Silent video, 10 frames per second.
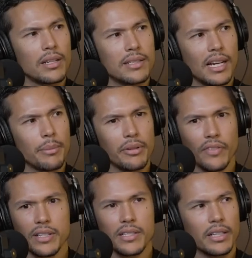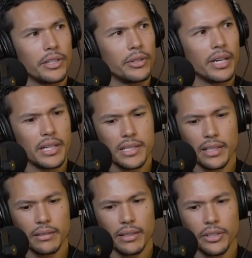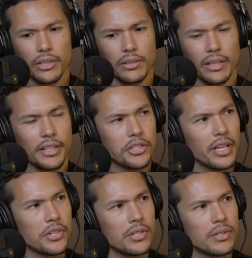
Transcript: of time investing in you guys, like in your education.